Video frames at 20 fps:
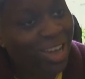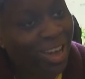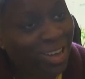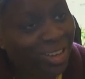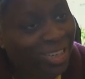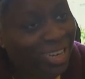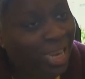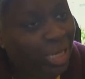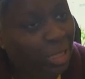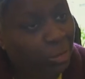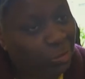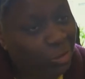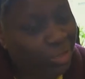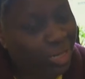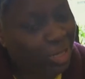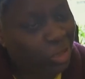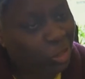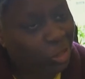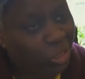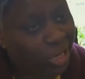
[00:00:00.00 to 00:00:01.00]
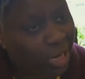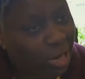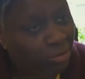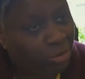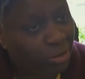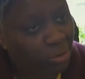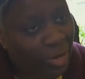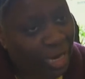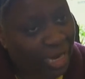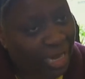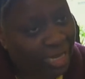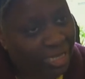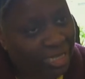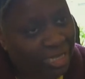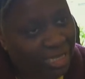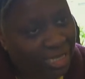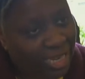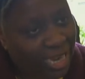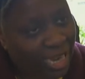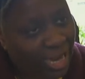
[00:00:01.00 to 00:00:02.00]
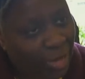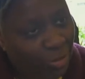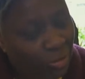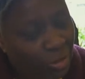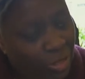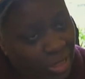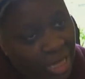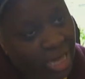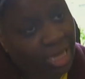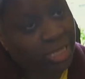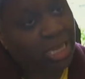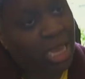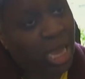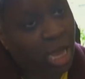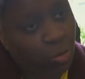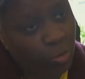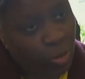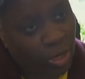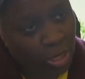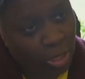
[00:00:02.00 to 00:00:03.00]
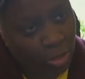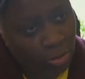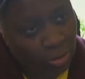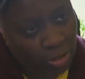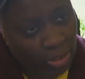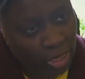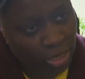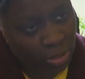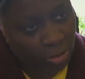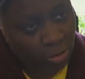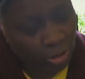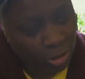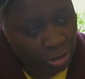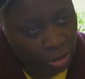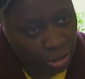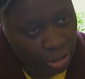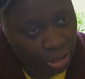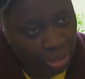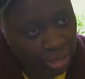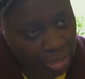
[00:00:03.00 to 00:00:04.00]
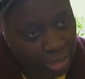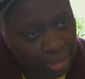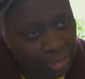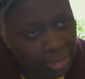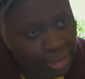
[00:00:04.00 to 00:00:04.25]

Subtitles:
our next production comes back into town. So that's how we use technology.